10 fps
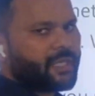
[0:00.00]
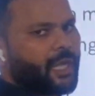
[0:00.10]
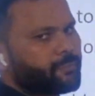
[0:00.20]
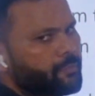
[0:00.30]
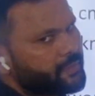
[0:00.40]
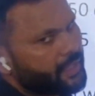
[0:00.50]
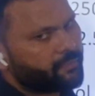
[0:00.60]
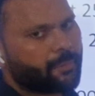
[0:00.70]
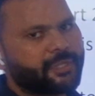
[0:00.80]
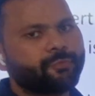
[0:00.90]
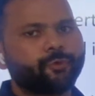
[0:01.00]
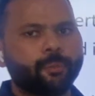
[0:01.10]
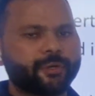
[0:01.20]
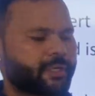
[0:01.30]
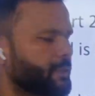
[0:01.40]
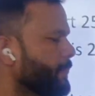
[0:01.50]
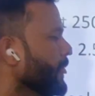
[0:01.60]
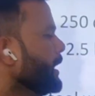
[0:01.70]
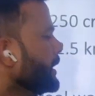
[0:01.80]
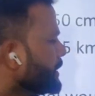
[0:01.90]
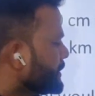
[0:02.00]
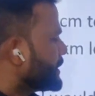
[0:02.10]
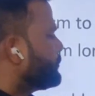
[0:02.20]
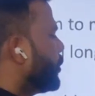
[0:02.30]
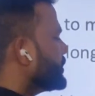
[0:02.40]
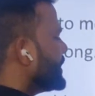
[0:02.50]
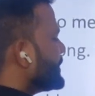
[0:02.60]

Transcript: with the help of there will be the format. The fourth